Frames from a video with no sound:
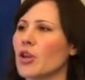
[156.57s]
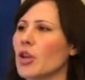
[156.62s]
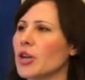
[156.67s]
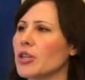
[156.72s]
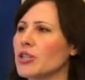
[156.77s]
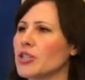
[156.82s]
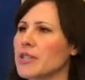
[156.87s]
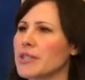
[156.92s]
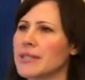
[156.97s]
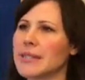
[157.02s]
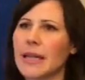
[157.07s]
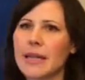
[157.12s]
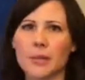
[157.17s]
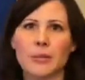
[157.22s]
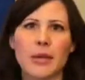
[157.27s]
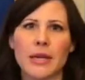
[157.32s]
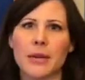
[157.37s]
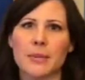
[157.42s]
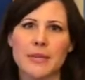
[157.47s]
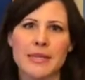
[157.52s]
not just
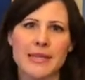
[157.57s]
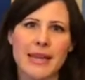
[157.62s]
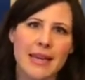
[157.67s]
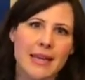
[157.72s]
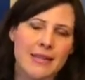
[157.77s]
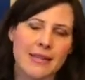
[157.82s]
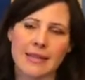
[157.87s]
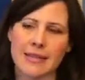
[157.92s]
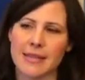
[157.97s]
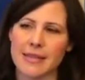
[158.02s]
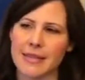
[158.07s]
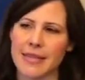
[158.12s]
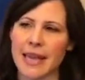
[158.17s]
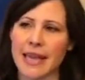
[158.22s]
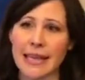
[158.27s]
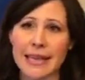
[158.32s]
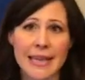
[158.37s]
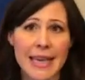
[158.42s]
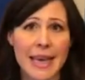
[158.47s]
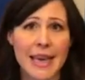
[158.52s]
celebrating mistakes and
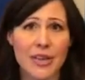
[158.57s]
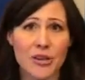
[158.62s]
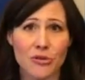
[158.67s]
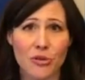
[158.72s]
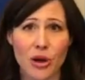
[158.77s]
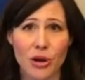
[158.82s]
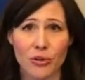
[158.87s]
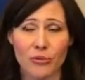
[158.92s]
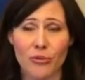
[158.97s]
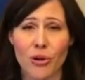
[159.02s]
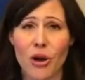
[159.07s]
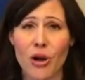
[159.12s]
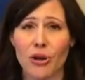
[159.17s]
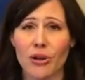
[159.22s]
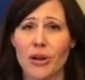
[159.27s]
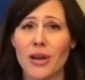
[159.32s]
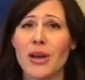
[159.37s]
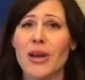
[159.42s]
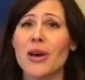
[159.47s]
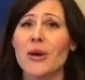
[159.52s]
saying, yay, you got it wrong,